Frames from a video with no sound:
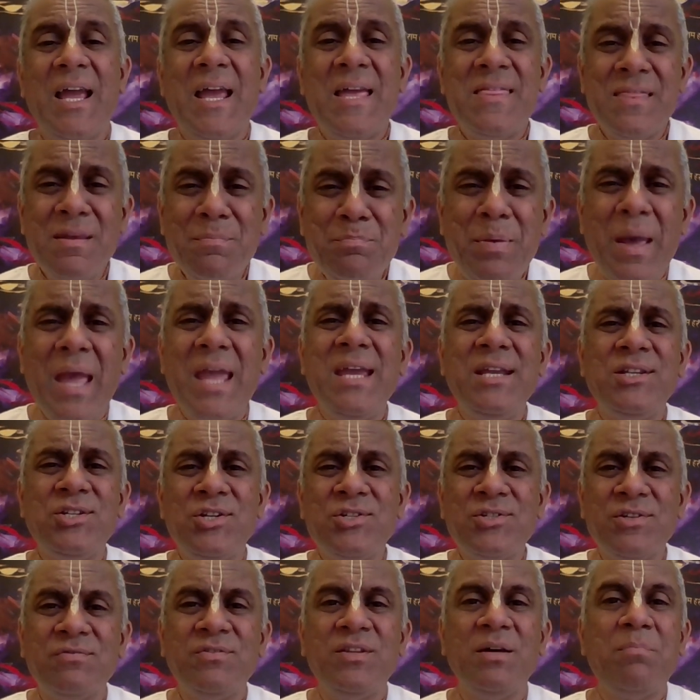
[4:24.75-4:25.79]
In the
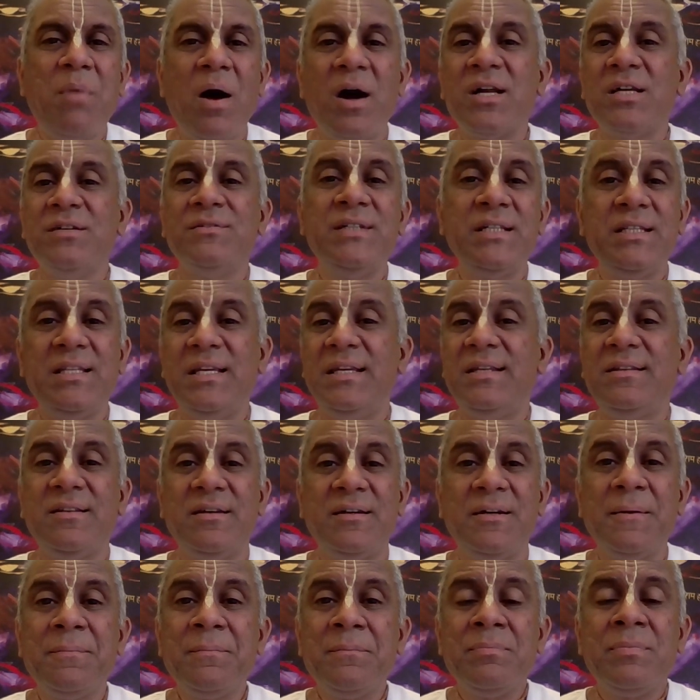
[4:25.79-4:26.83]
pages of the Bhagavad
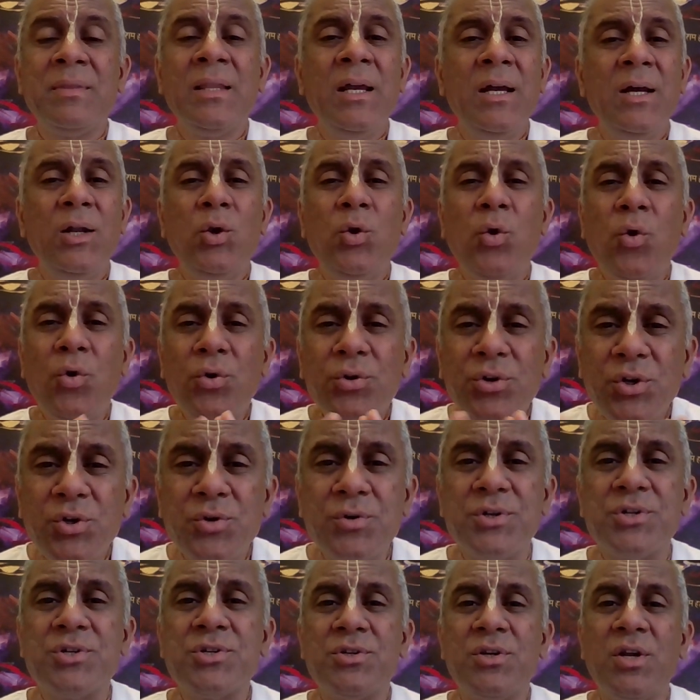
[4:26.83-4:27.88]
Gita, Lord
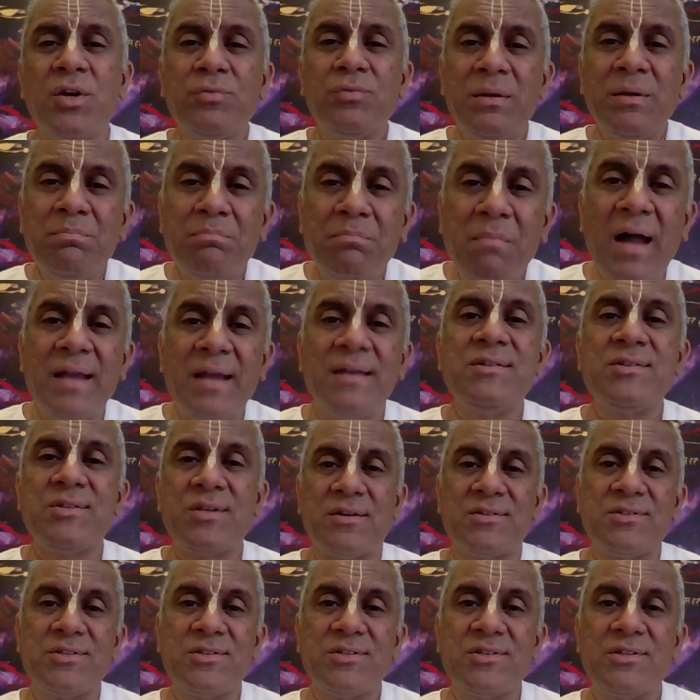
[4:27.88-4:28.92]
Krishna reminds
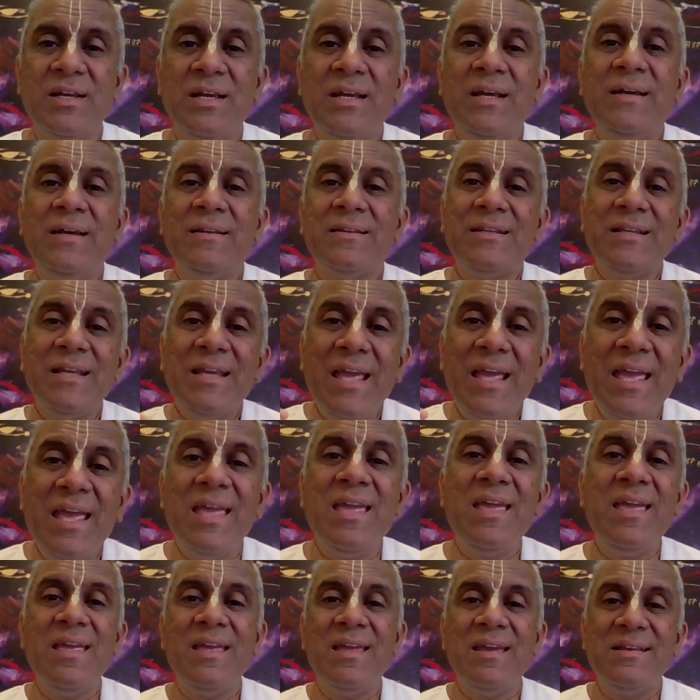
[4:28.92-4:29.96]
us that
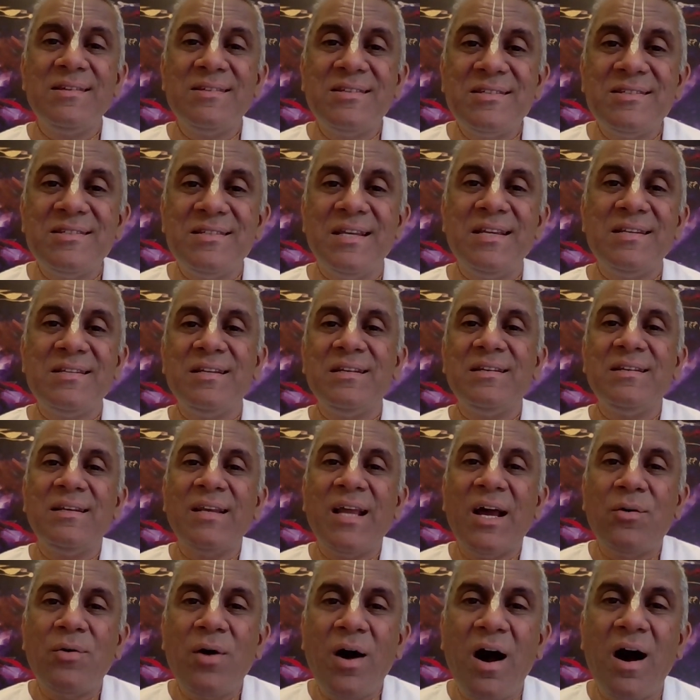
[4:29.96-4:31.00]
He is seated
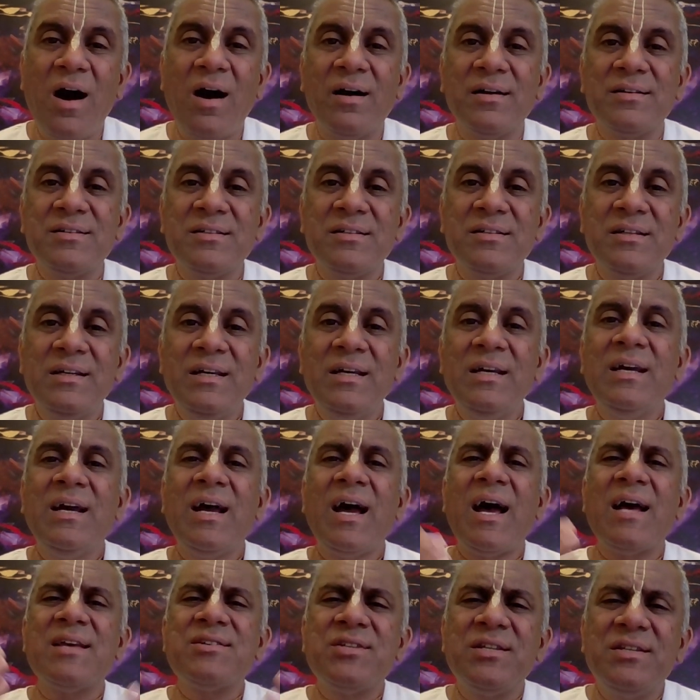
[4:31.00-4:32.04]
in our heart
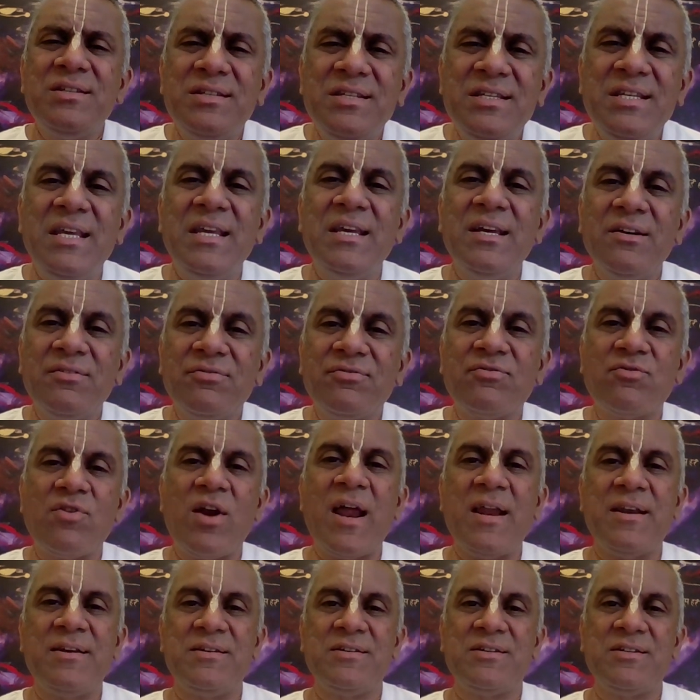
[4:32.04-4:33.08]
as a dear
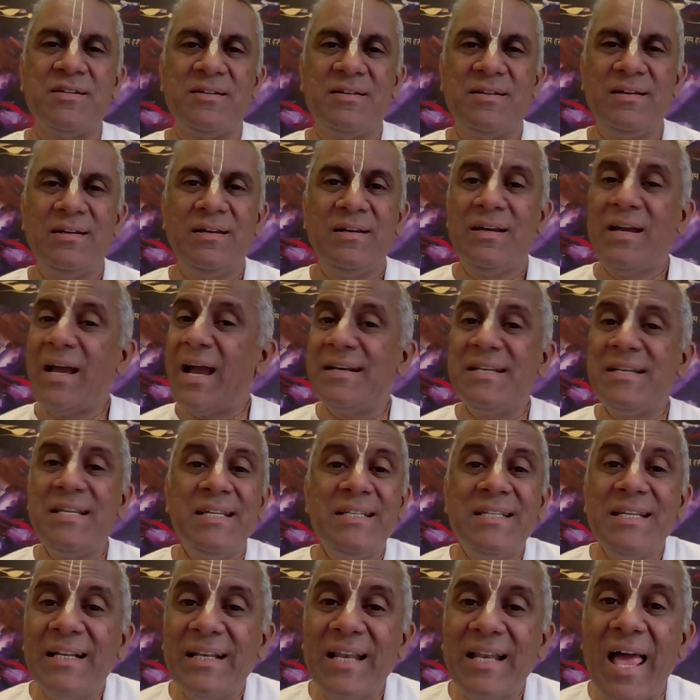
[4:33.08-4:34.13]
friend, and
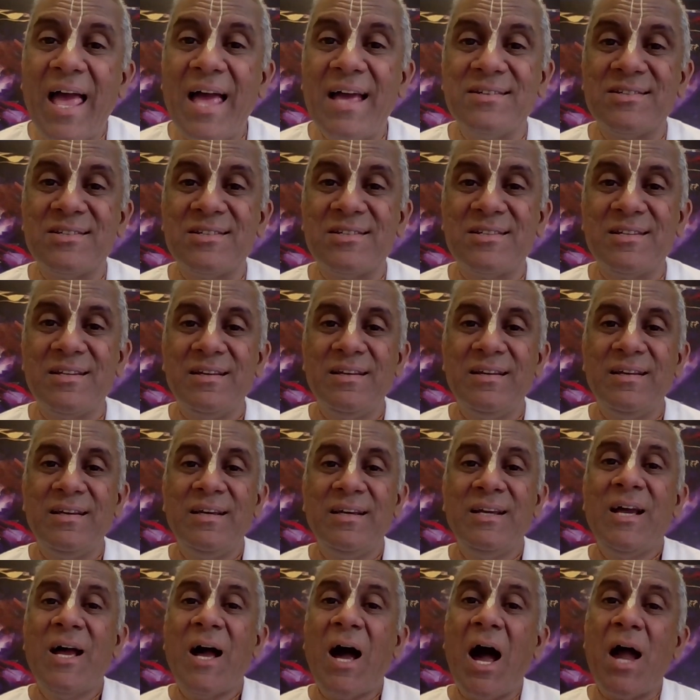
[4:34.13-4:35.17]
He declares,
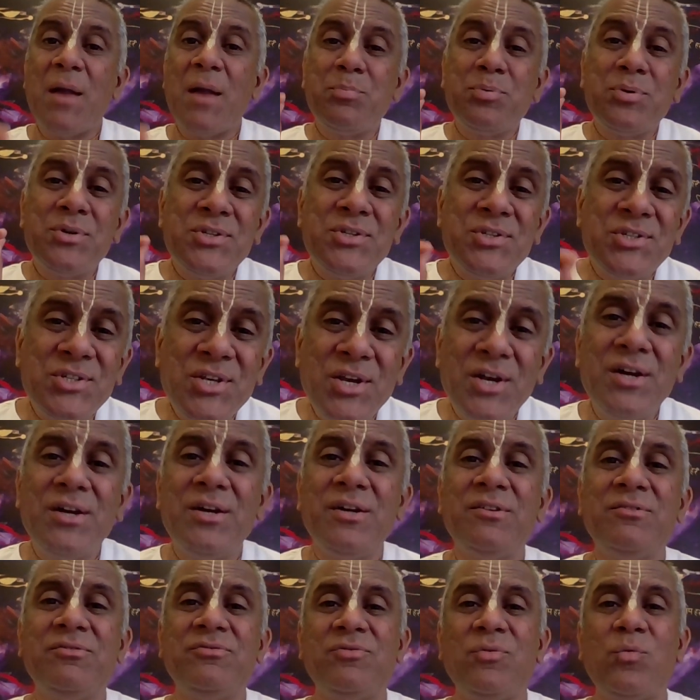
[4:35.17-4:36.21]
"I
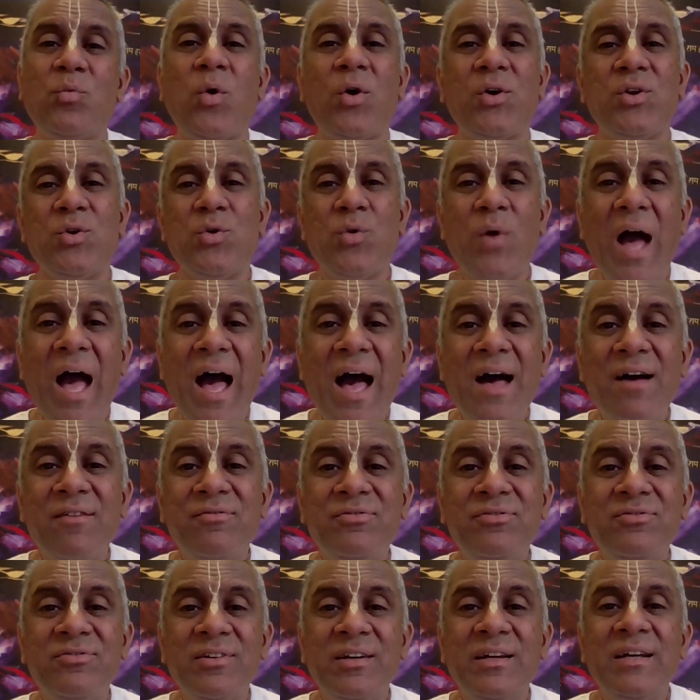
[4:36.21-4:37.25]
preserve what you have